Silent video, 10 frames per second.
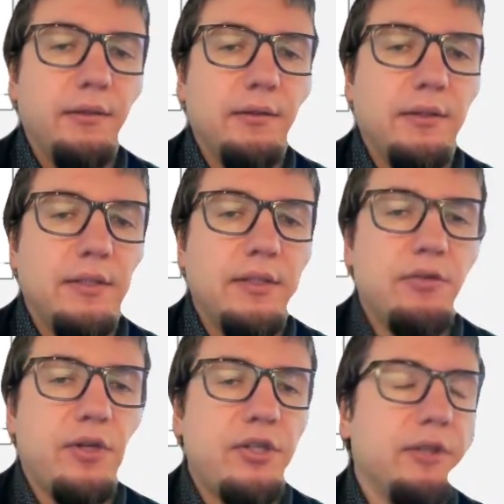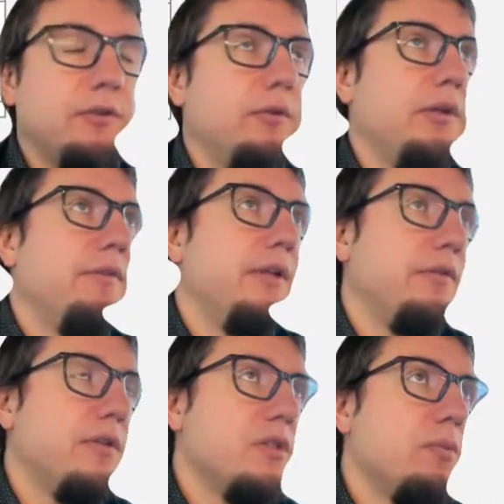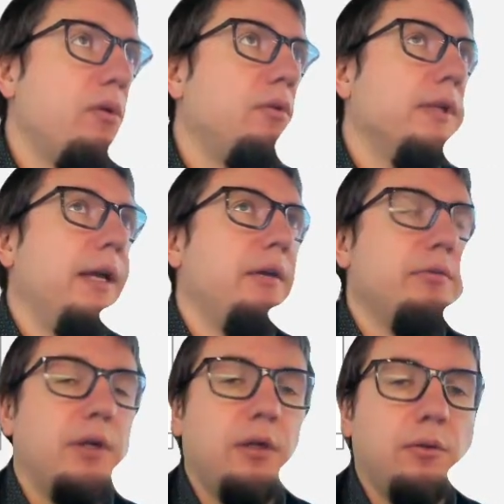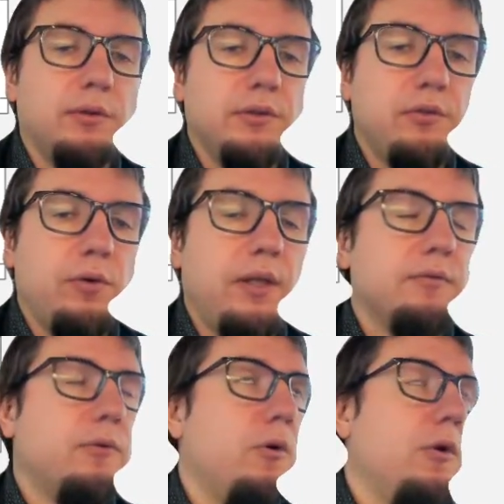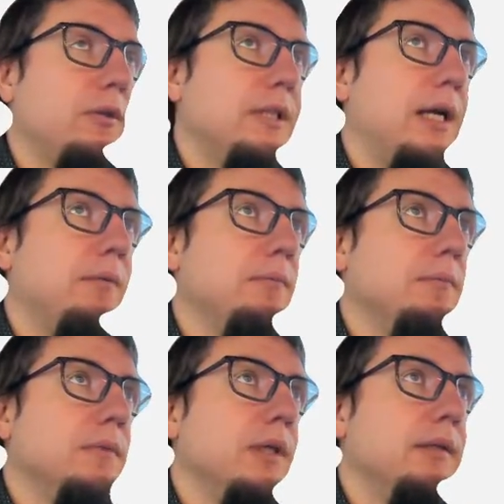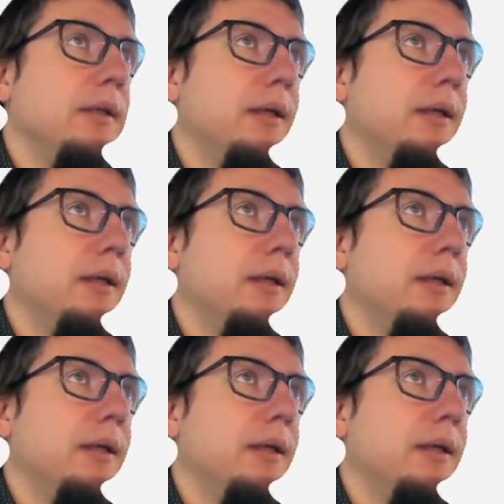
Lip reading: this trajectory, even if it's small, yeah, if you allow it to run for a long time, yeah,